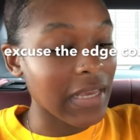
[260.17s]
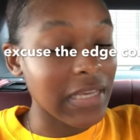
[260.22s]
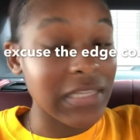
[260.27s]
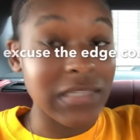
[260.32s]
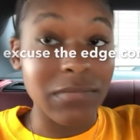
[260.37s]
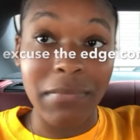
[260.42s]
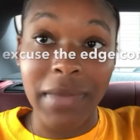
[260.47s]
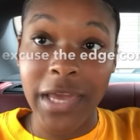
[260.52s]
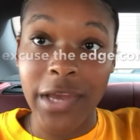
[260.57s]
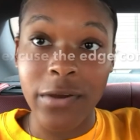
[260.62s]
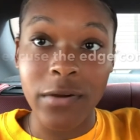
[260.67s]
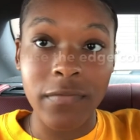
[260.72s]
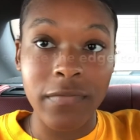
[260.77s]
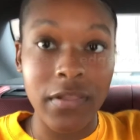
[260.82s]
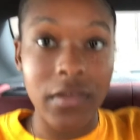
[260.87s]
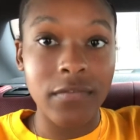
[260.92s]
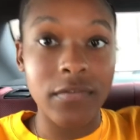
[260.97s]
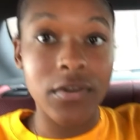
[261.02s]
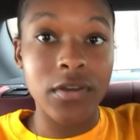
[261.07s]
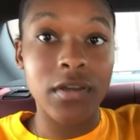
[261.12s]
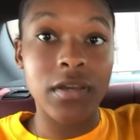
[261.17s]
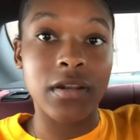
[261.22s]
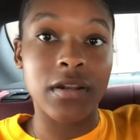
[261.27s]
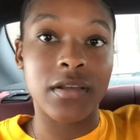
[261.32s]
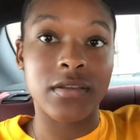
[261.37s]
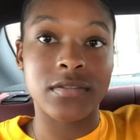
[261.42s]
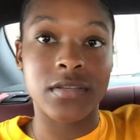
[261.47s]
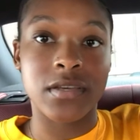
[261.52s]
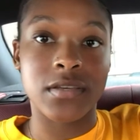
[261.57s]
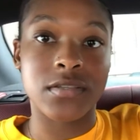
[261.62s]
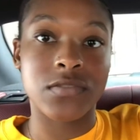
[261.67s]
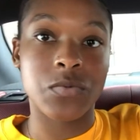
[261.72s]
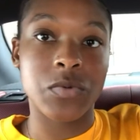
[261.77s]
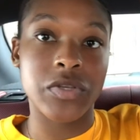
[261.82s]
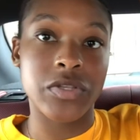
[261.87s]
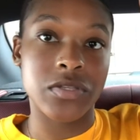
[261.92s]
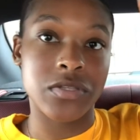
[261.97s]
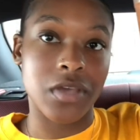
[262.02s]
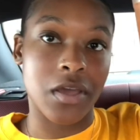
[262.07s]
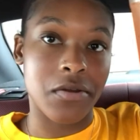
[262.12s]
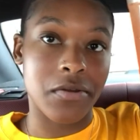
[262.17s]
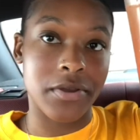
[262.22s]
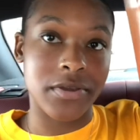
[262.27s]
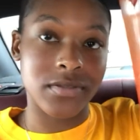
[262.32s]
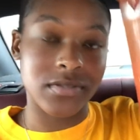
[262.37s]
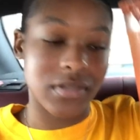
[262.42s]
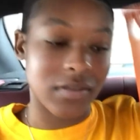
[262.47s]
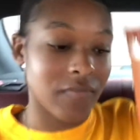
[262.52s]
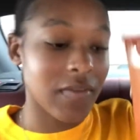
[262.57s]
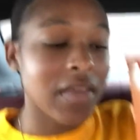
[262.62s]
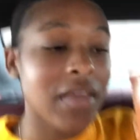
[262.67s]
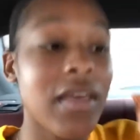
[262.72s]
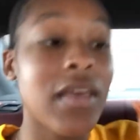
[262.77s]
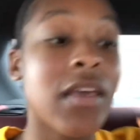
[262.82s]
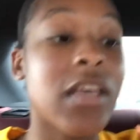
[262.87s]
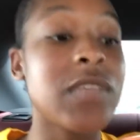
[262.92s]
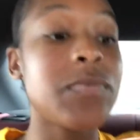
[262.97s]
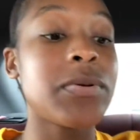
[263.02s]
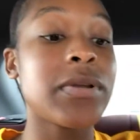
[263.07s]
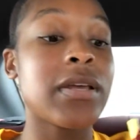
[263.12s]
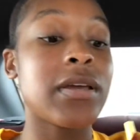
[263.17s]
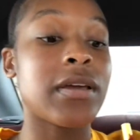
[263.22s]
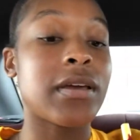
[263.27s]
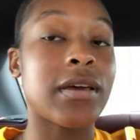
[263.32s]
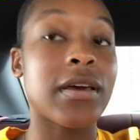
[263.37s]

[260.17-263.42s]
mango flavor, and it's like sweet and sour and stuff. It's pretty good.